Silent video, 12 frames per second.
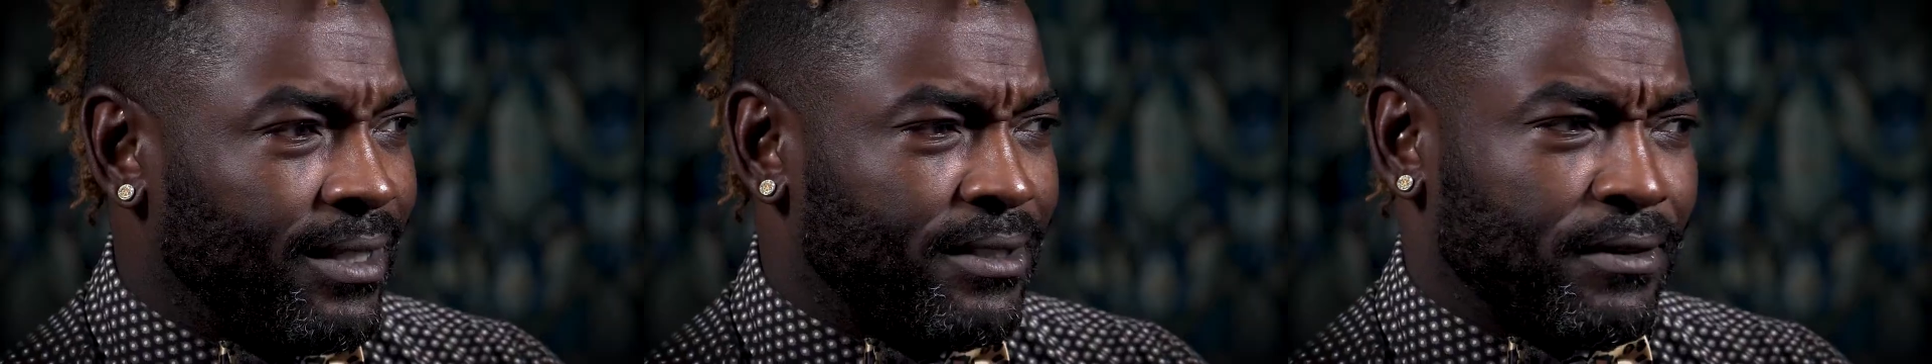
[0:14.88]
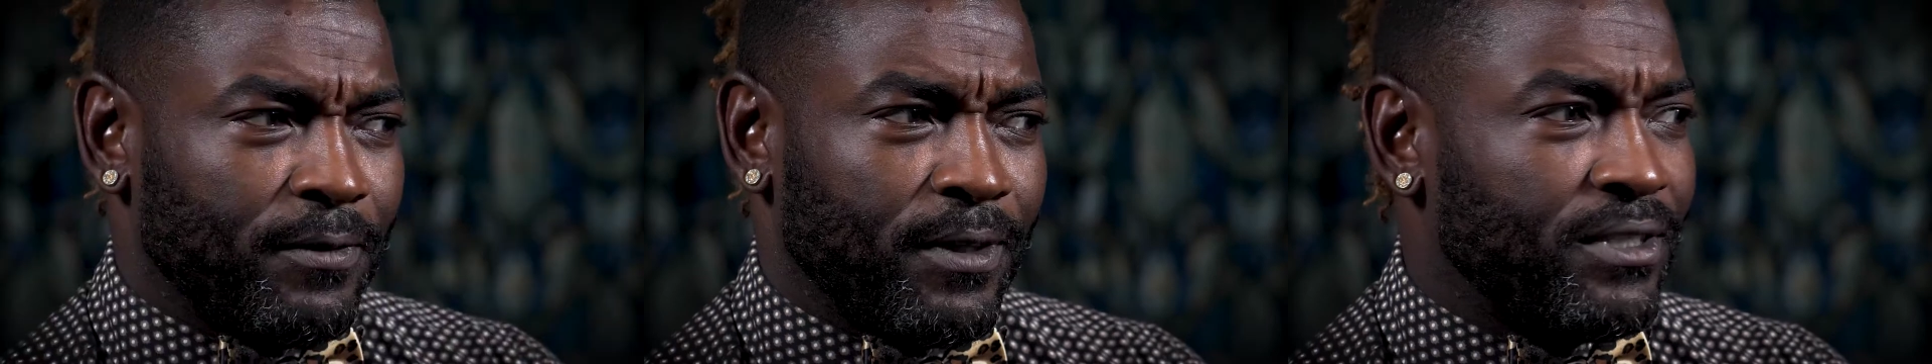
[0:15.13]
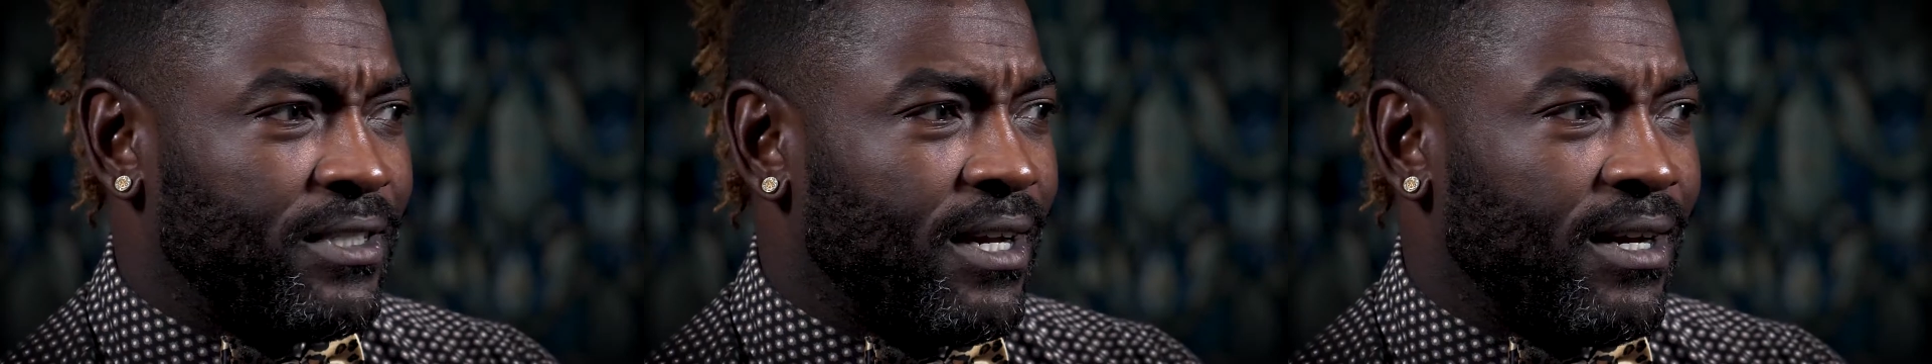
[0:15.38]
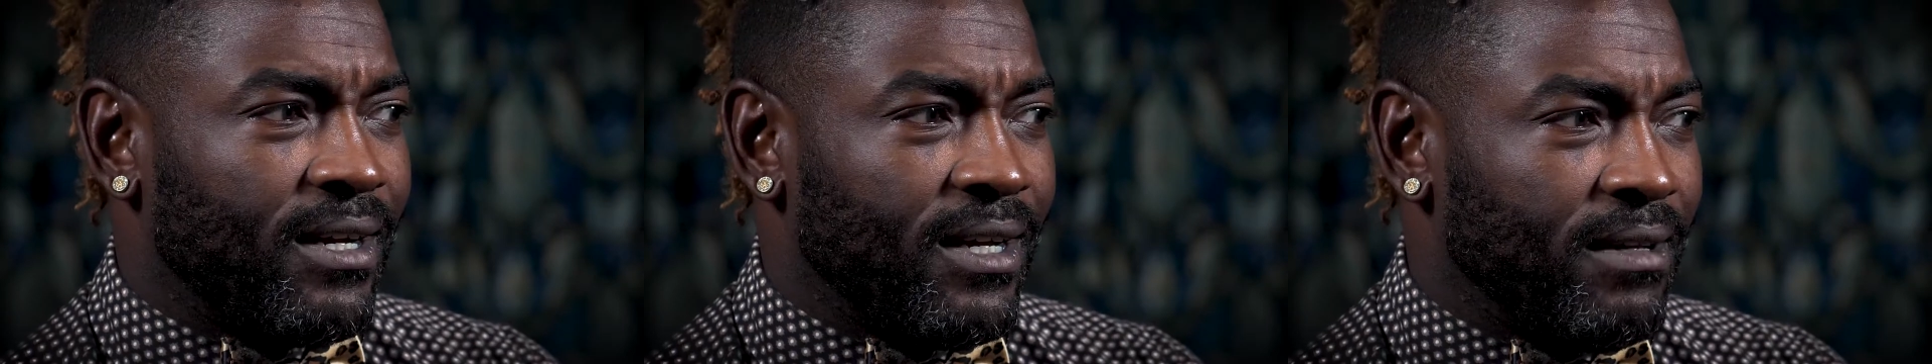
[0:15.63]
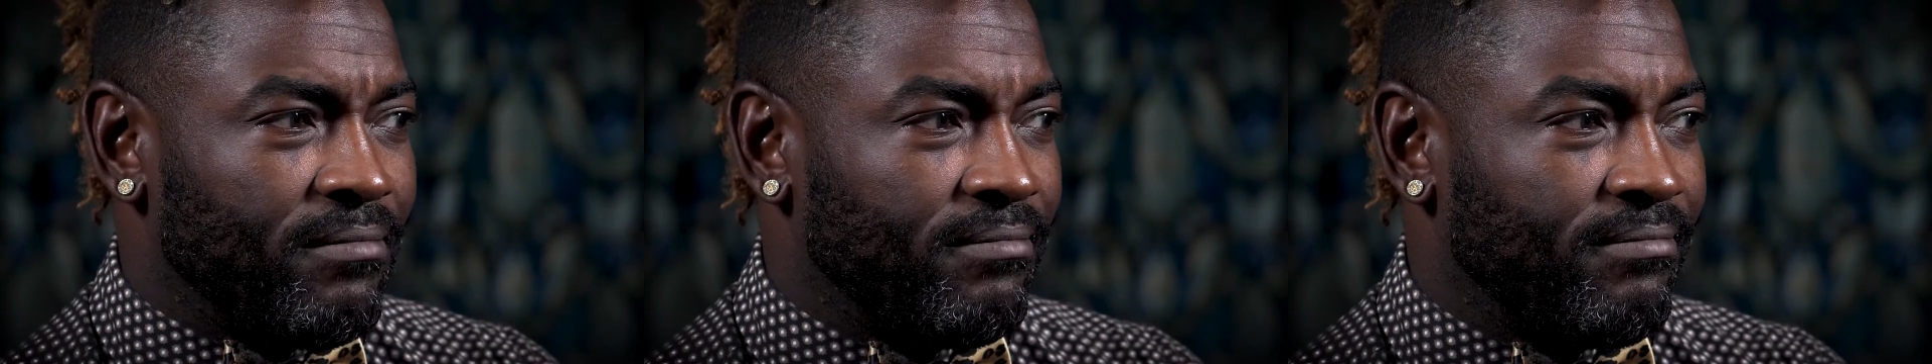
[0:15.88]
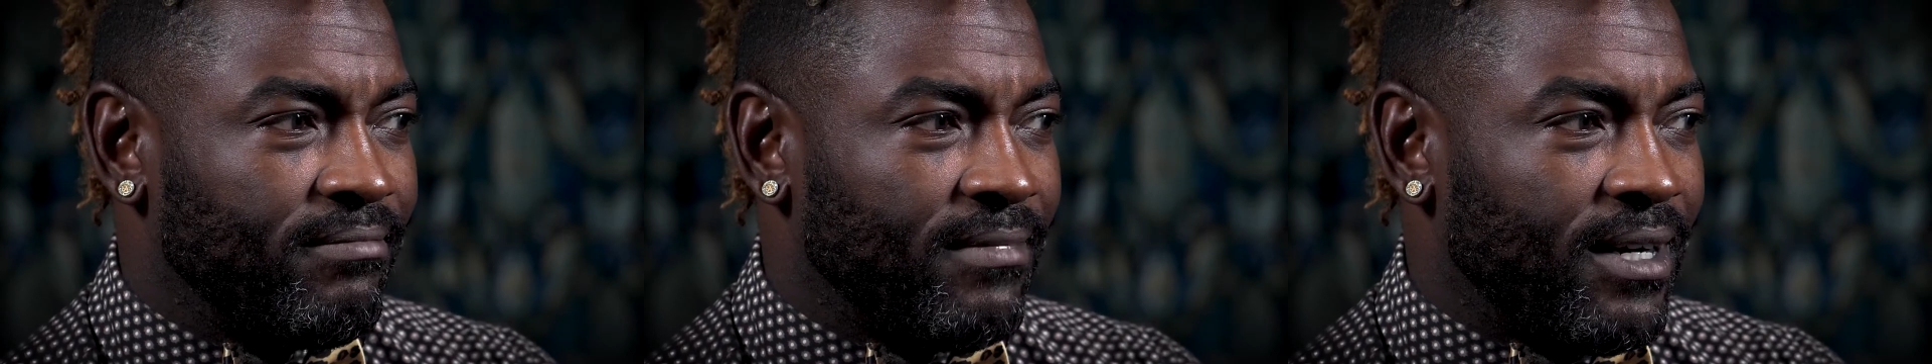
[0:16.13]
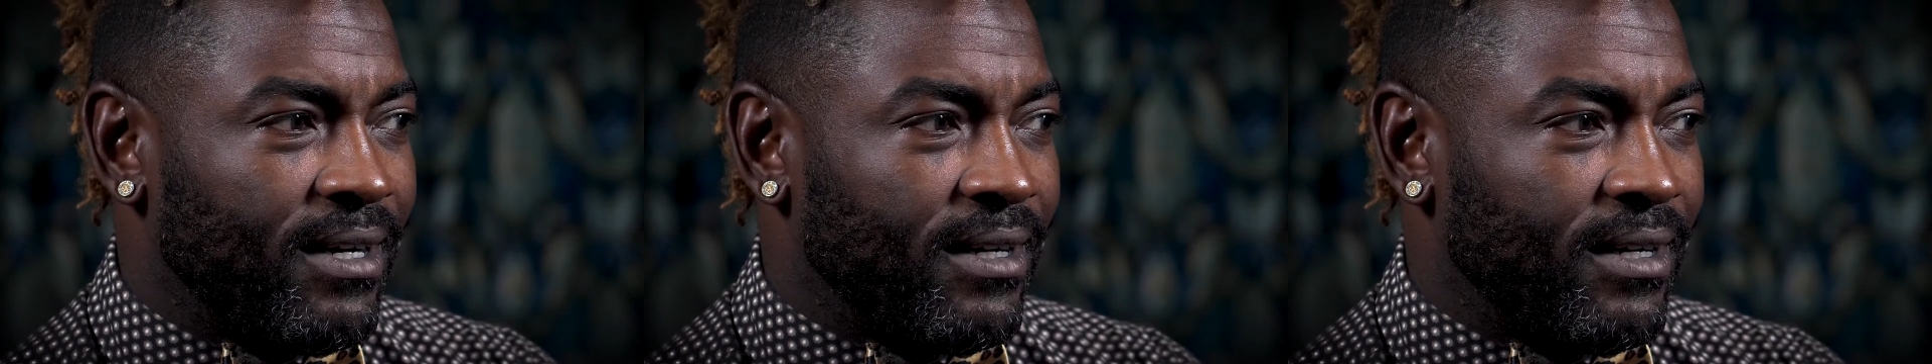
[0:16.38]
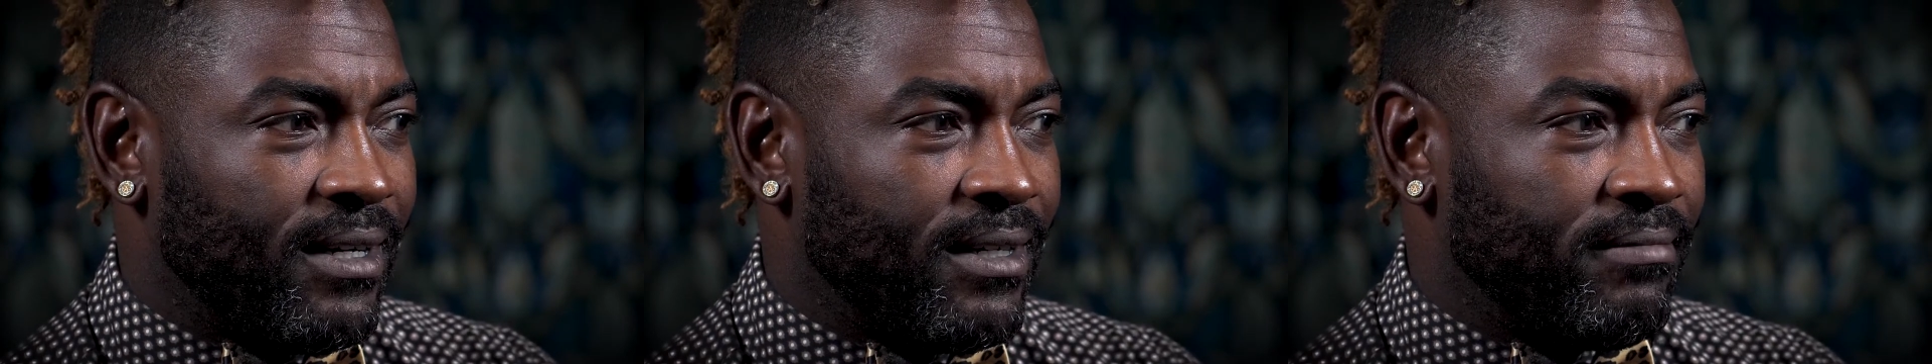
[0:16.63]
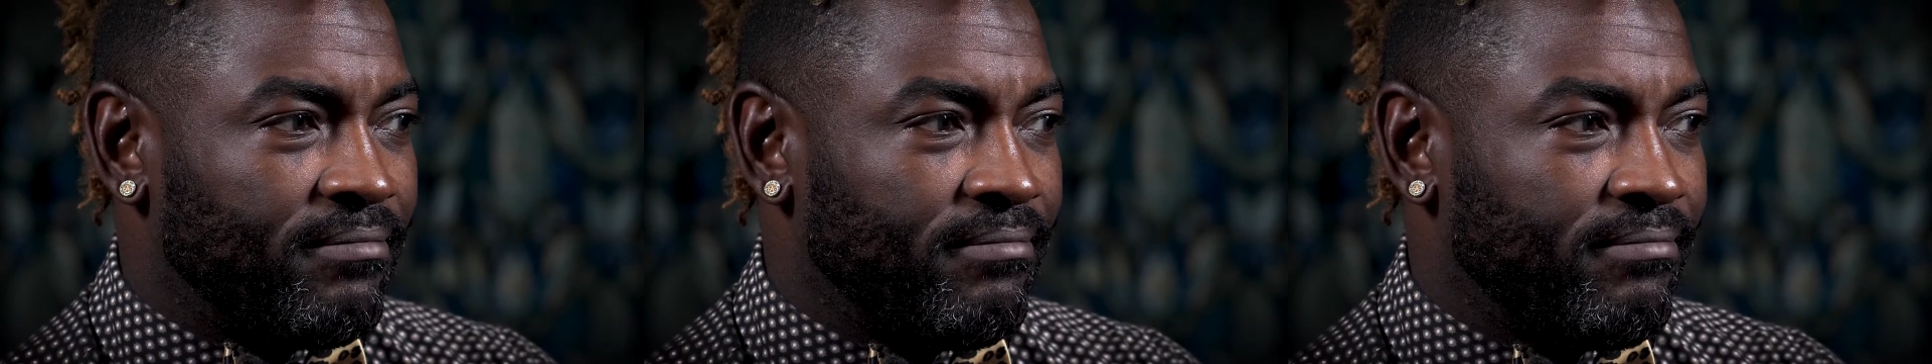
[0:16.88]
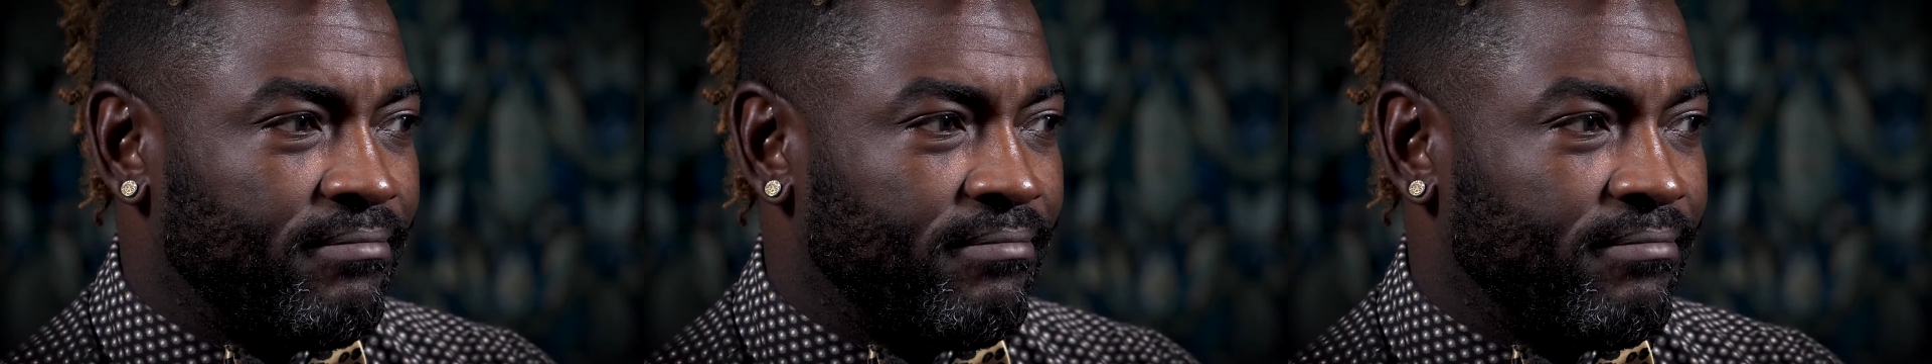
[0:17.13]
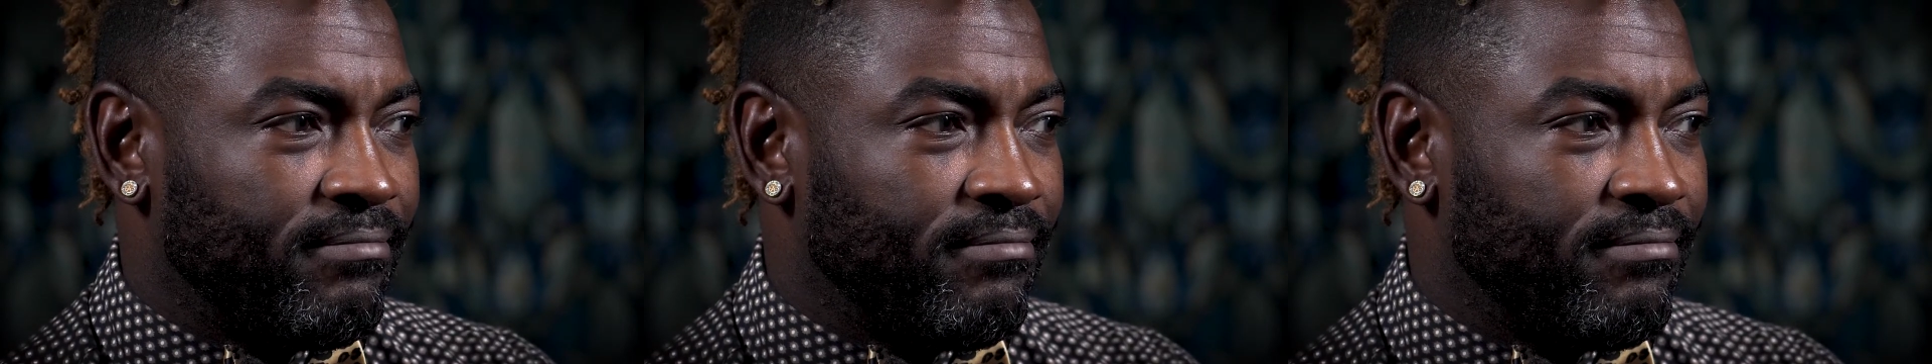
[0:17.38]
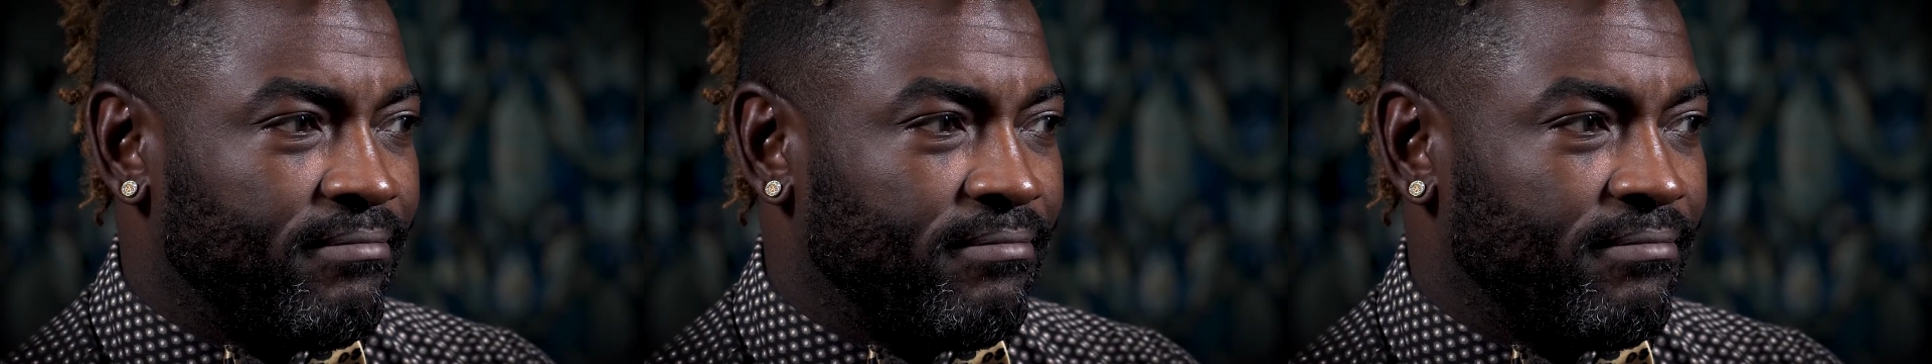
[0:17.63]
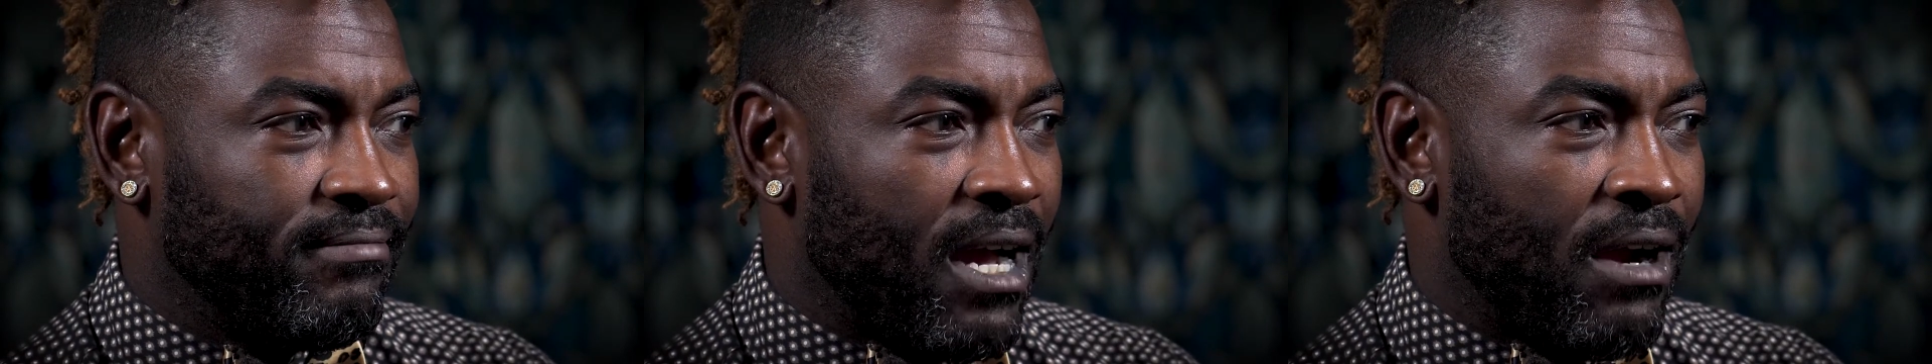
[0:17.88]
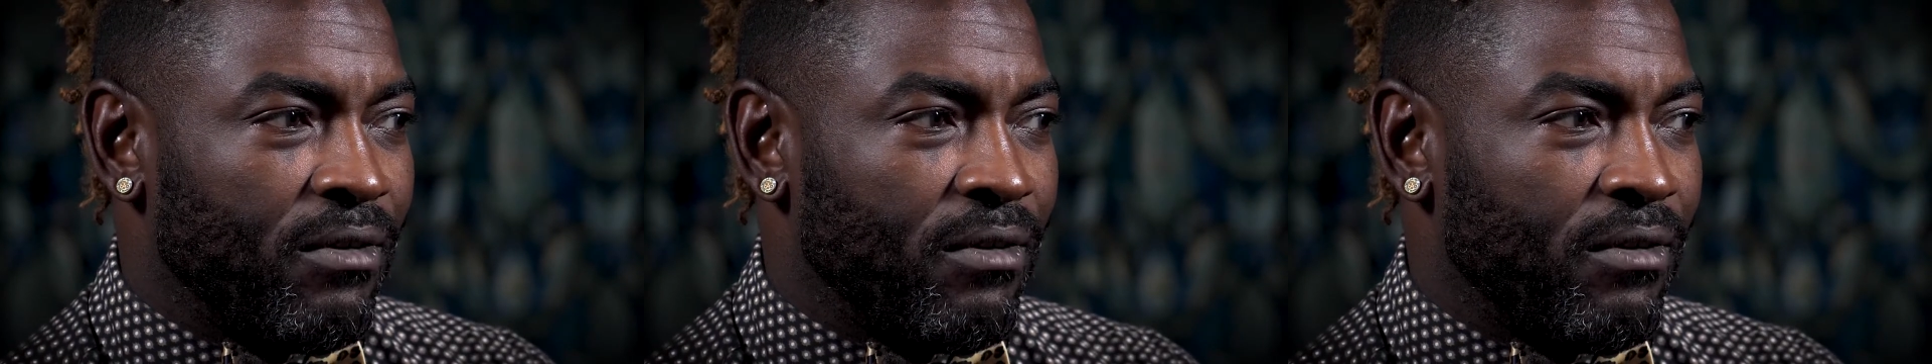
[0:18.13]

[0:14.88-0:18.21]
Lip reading: guess the first time I